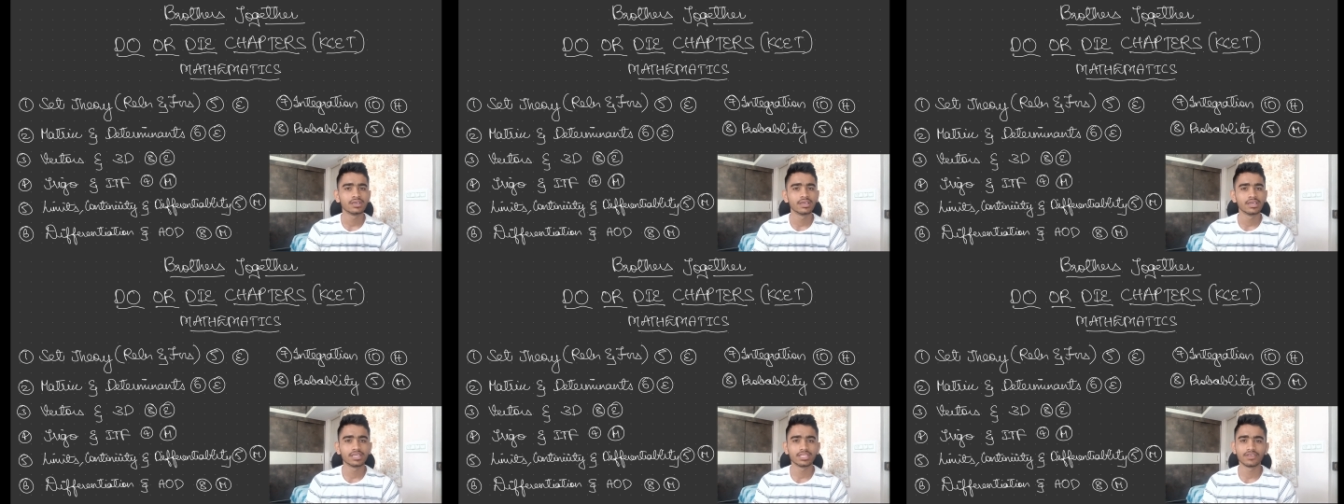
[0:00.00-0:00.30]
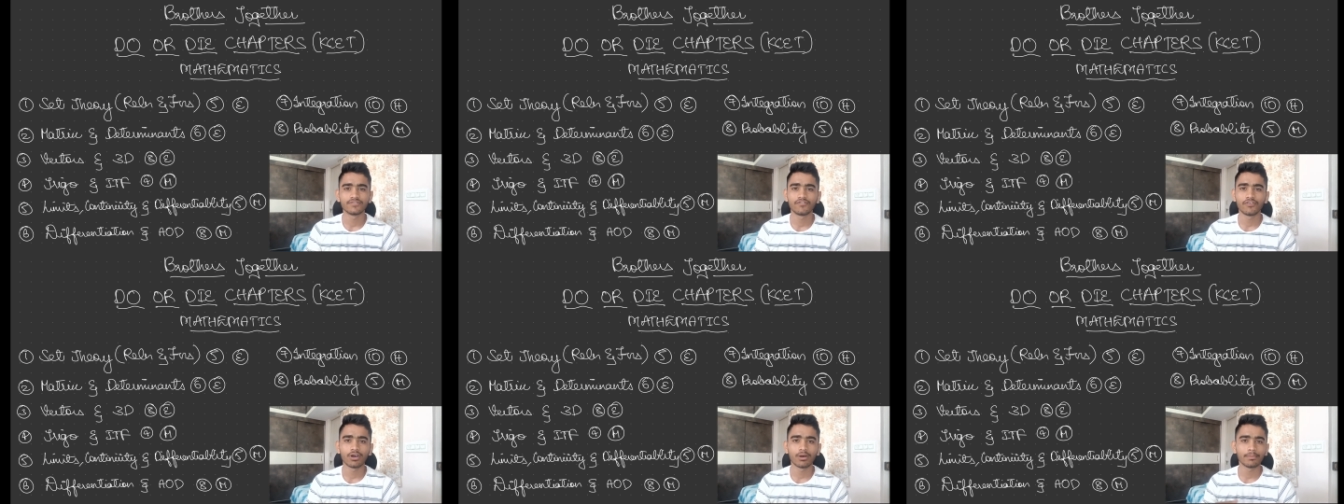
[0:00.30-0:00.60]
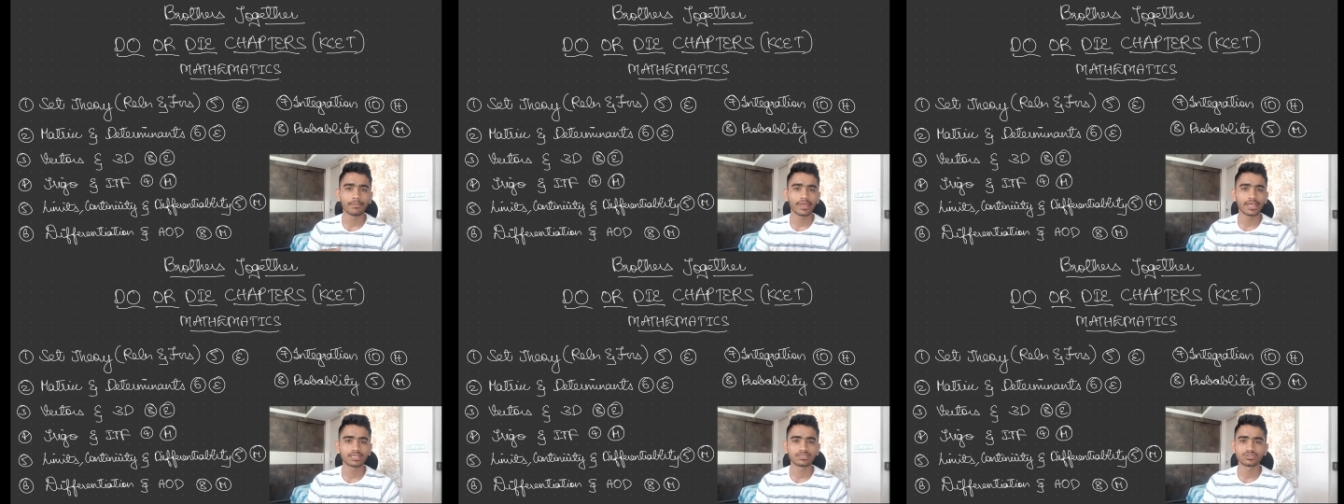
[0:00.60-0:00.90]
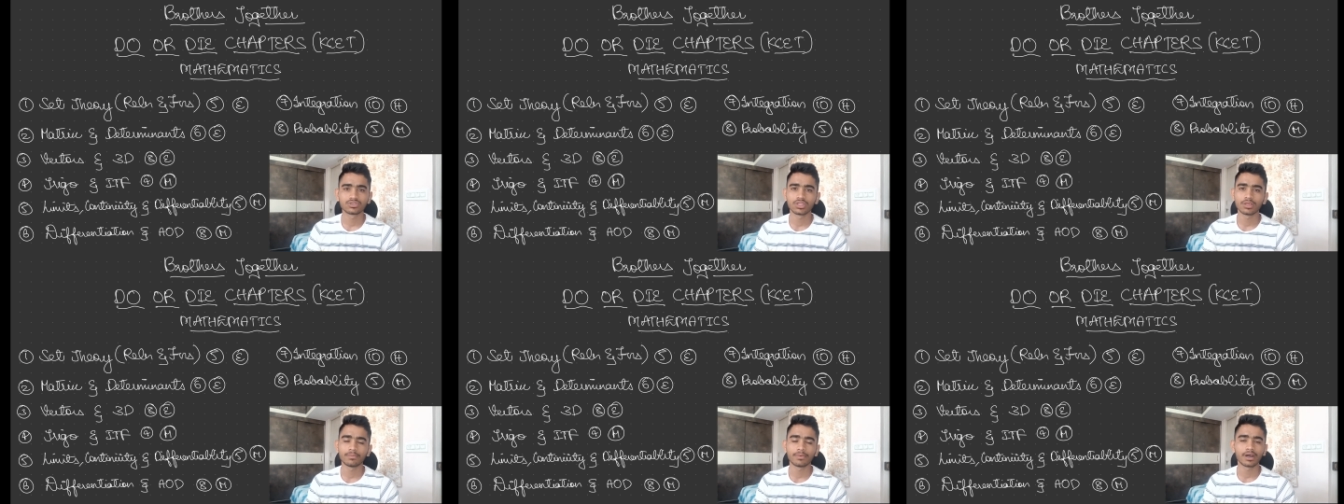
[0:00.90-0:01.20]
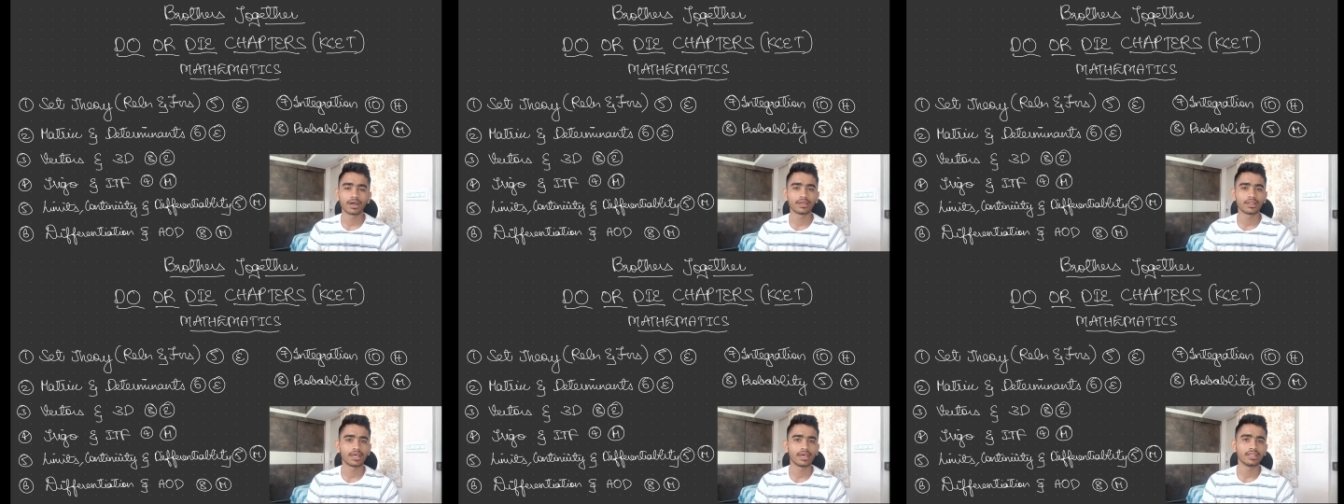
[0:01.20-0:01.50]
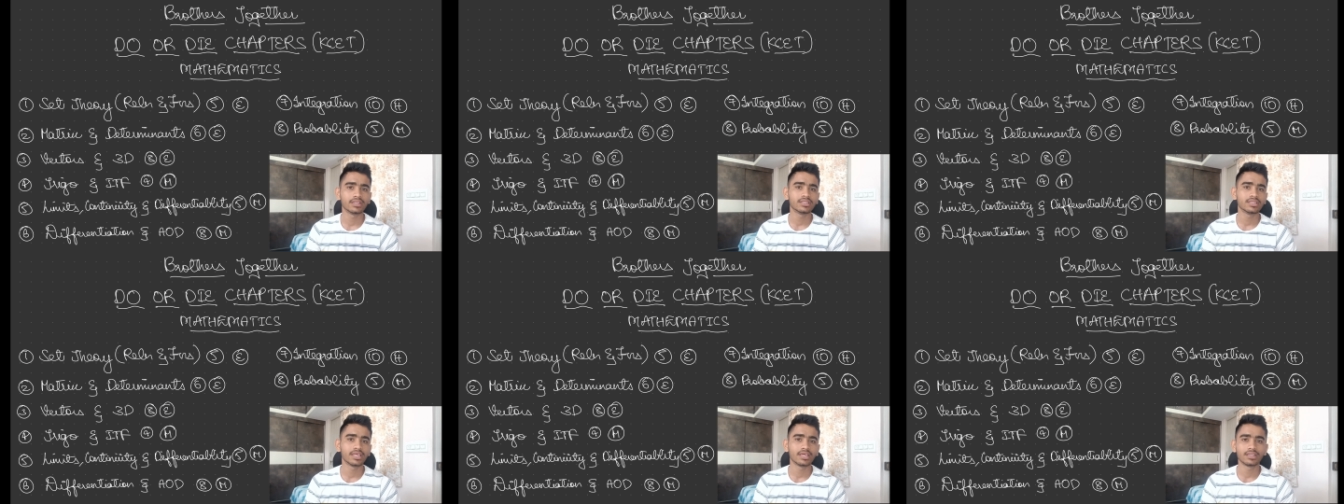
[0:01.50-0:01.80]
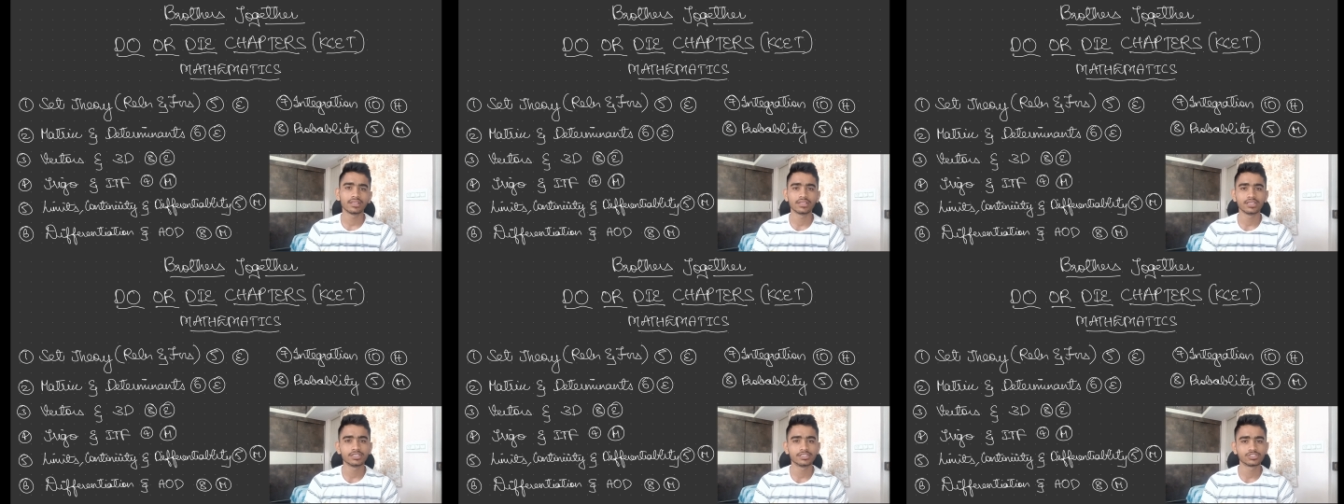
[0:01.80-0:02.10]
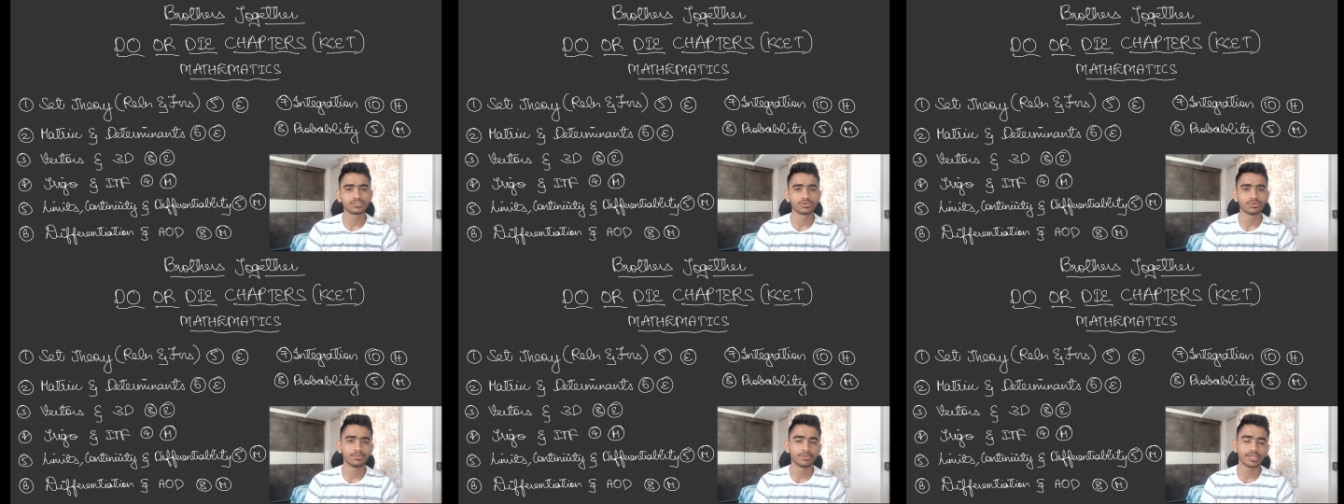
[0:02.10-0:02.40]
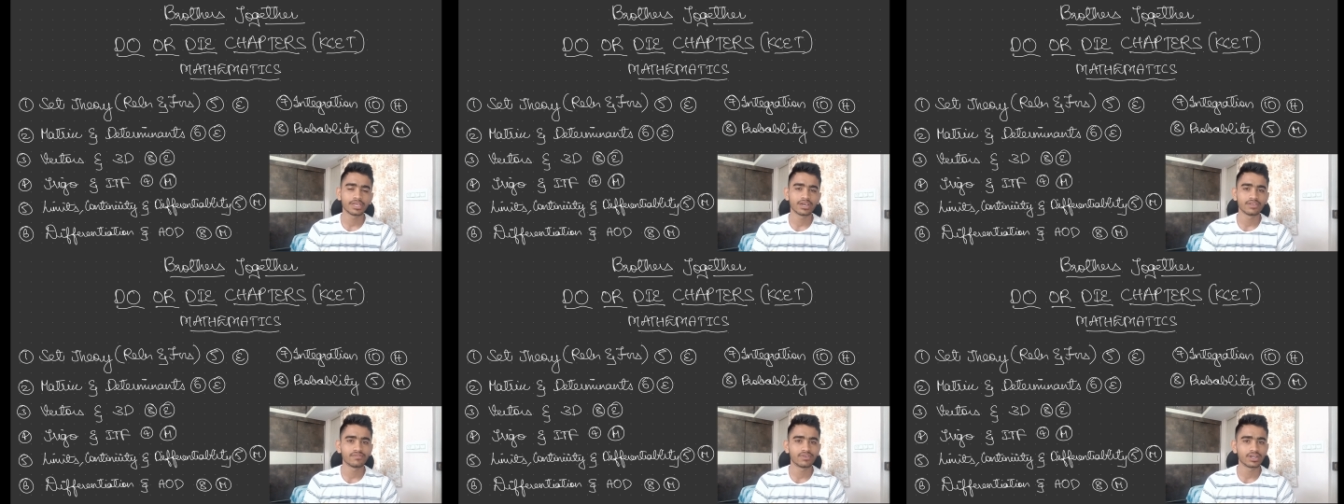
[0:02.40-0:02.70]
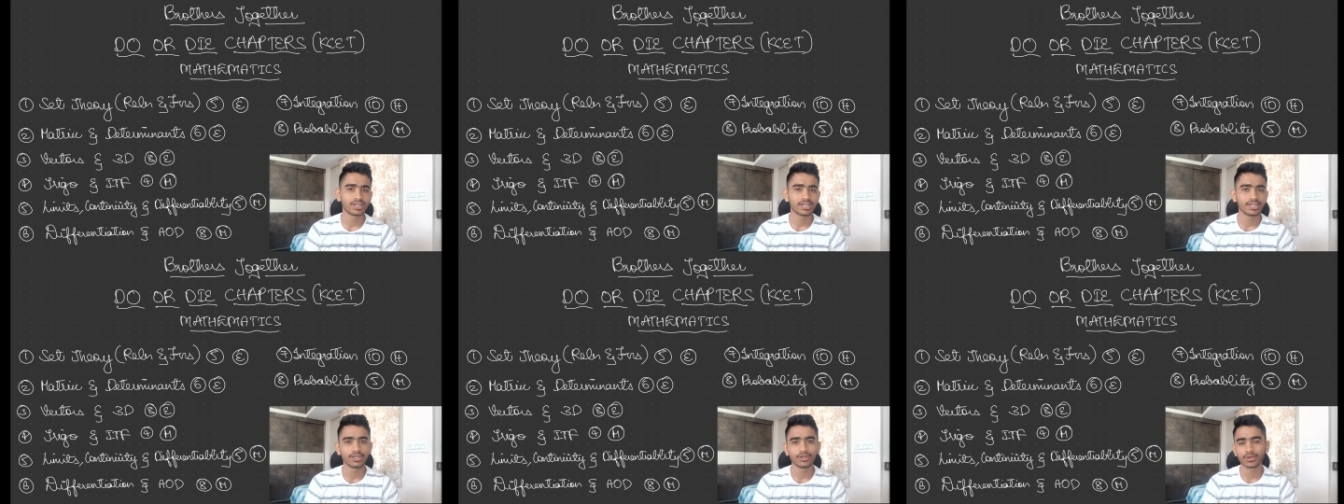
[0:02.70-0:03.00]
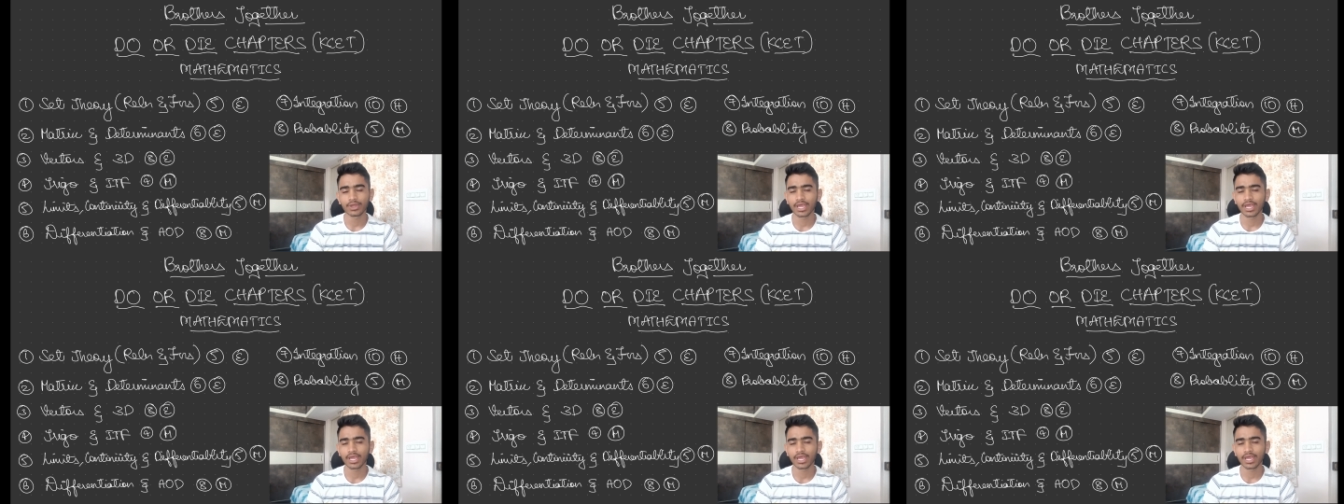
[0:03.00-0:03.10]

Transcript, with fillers: in the form x to the power n then it should be converted into